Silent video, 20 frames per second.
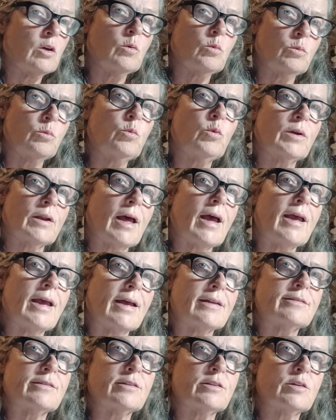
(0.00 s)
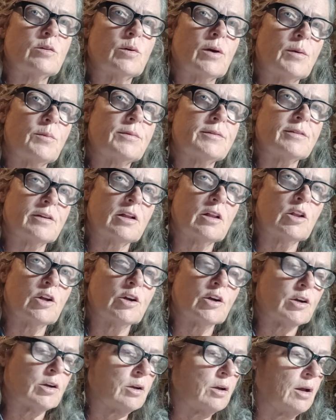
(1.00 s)
What I had to do, I was a
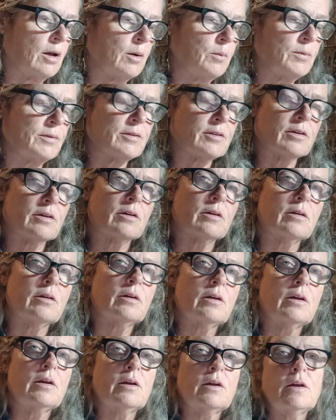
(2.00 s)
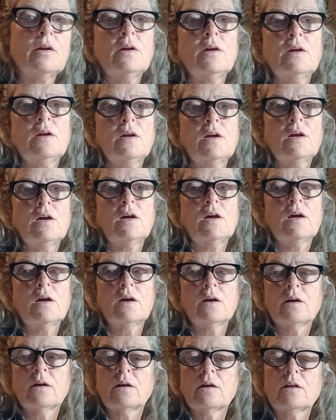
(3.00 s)
clerk. I was a
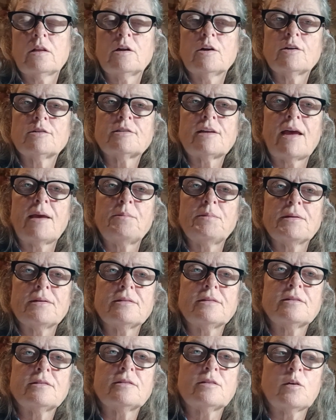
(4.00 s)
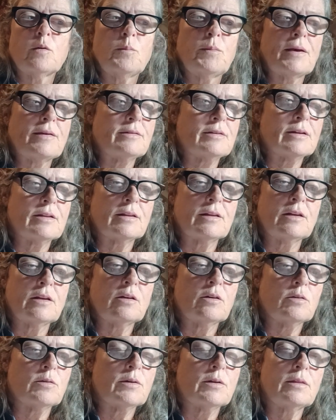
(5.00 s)
clerk typist. So basically,
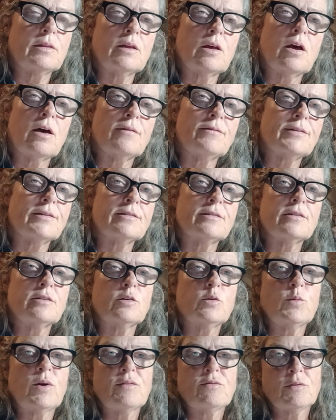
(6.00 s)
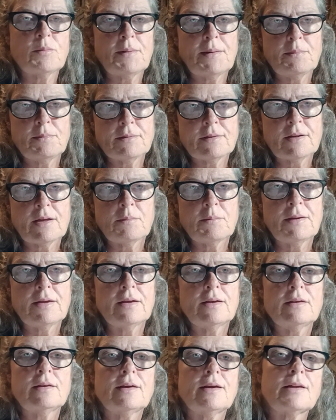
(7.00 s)
you're in the office and you wait for people to come
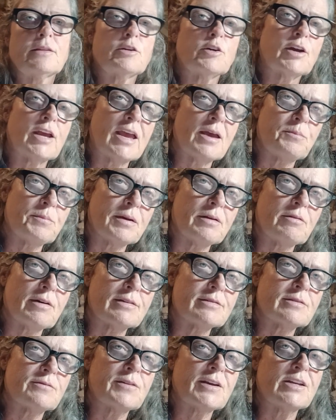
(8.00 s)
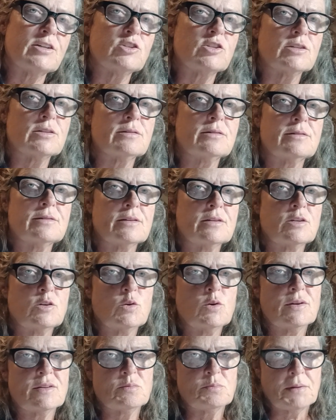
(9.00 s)
in and get their camping reservations, and you
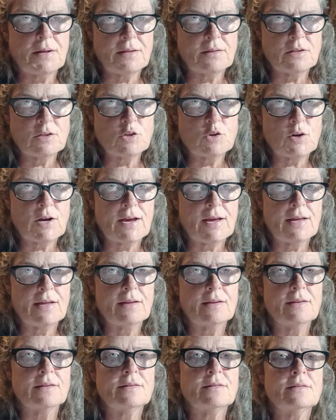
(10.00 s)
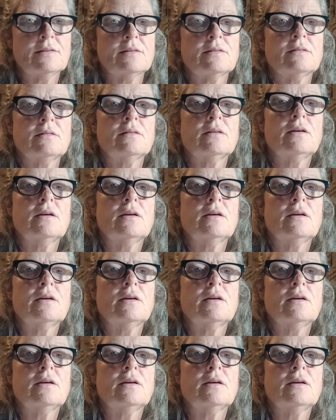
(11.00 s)
explain the trails and